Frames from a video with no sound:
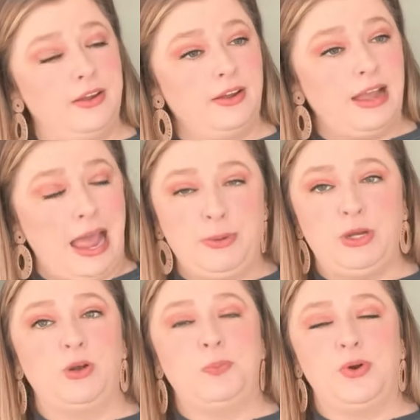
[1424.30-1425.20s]
Happy
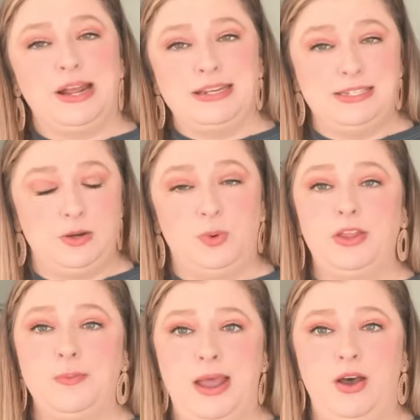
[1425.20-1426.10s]
to report, I did wear
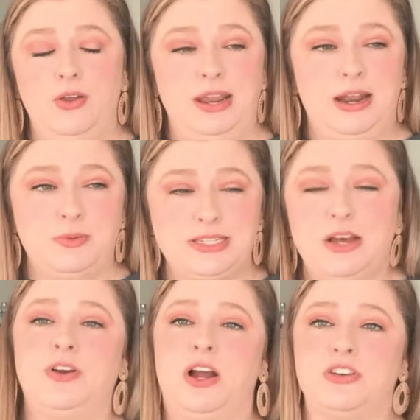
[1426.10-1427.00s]
them out, and I was
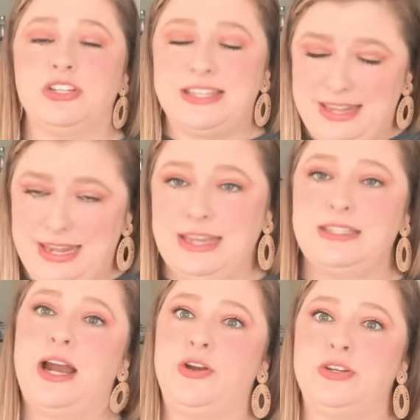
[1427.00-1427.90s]
self-conscious the
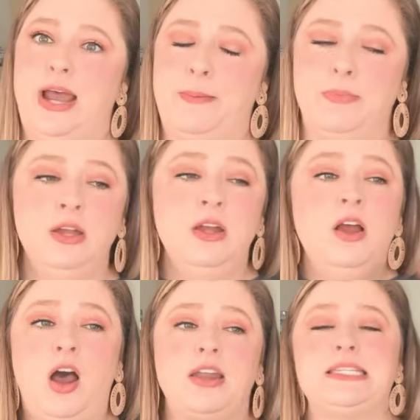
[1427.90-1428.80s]
entire time.
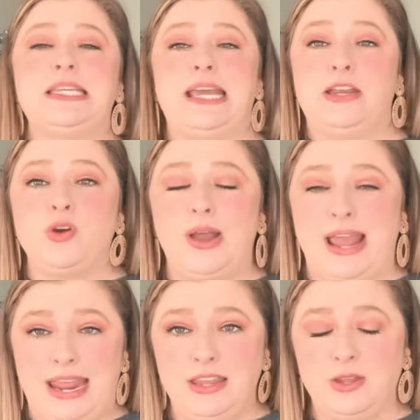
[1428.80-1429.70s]
Honestly, I don't
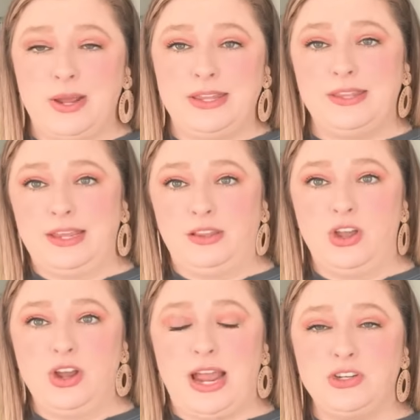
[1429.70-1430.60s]
hate the way that they
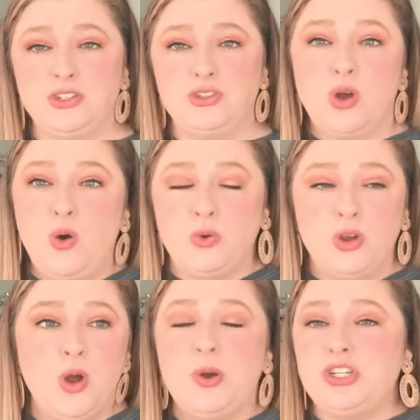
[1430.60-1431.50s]
look. I just don't
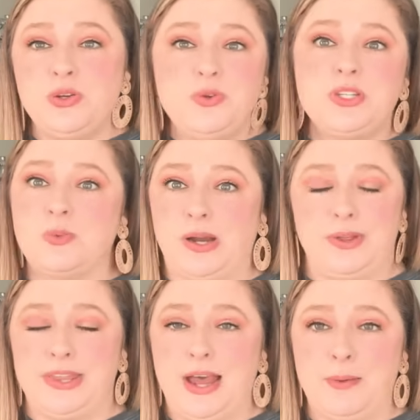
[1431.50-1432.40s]
know what shoes to wear
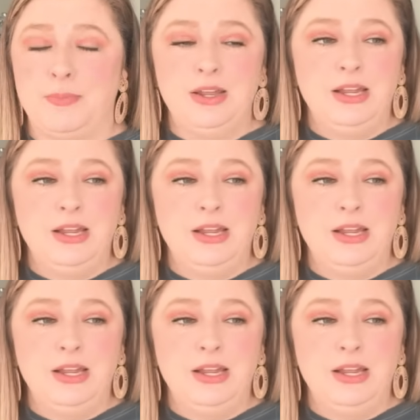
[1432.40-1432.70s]
with them.